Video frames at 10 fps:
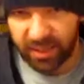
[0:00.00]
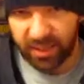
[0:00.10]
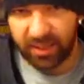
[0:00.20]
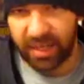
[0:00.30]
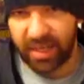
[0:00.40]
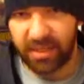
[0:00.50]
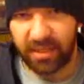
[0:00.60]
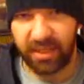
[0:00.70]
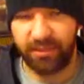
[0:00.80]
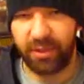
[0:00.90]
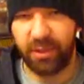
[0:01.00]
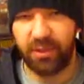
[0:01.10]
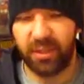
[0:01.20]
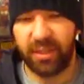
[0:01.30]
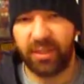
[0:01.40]
a little dazed and
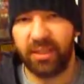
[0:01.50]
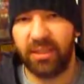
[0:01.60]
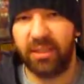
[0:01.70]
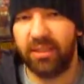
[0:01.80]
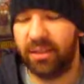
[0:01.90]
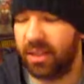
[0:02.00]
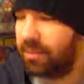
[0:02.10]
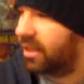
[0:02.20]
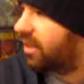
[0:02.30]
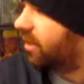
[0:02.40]
confused, and he's gonna be a